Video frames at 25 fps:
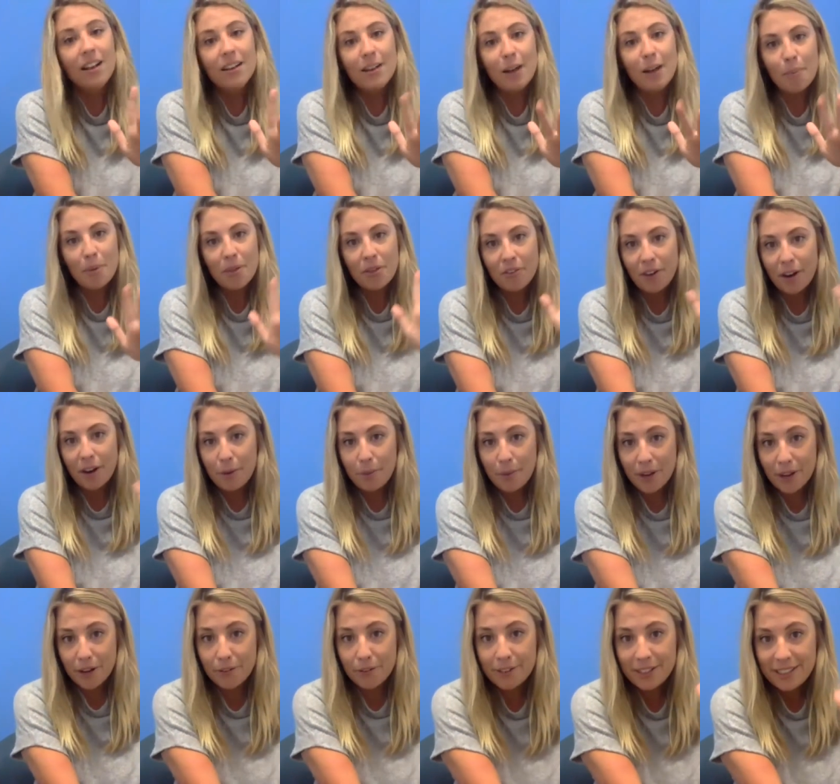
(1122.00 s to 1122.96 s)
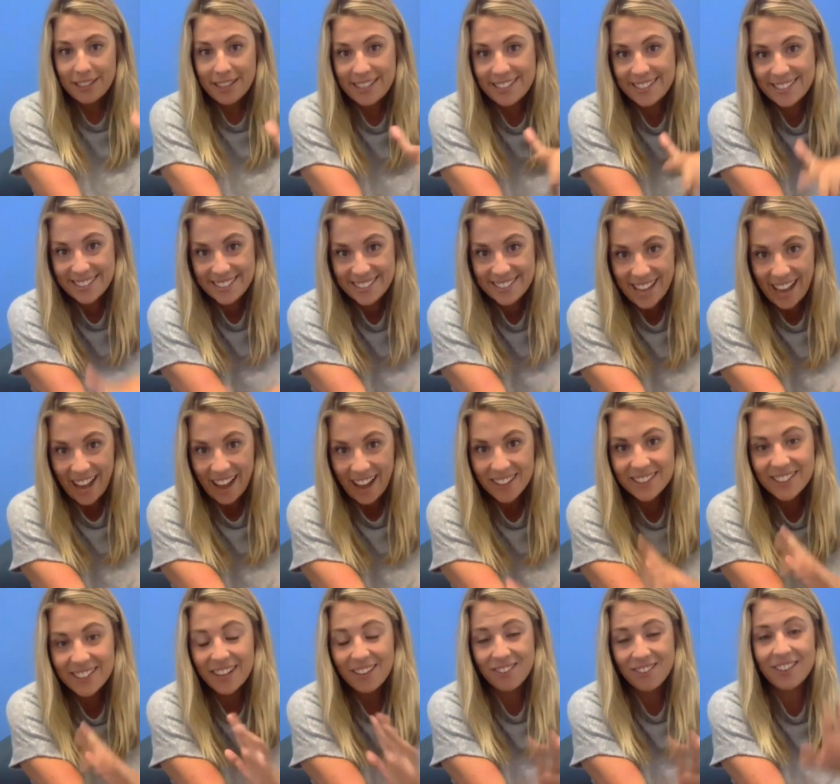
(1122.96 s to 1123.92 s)
Number three, we're going to release the
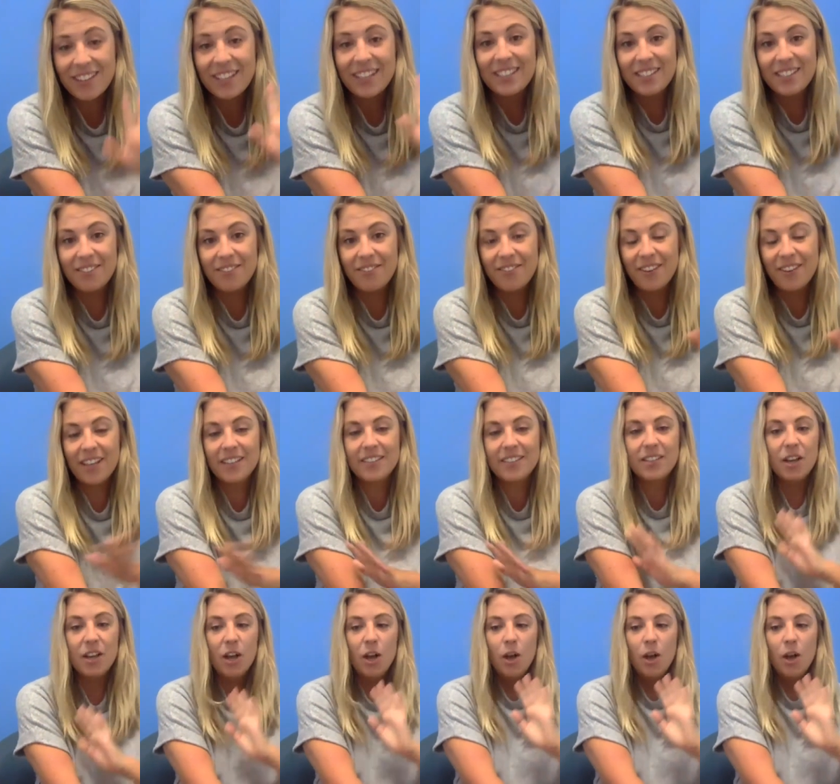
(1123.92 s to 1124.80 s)
doubts and release the fears.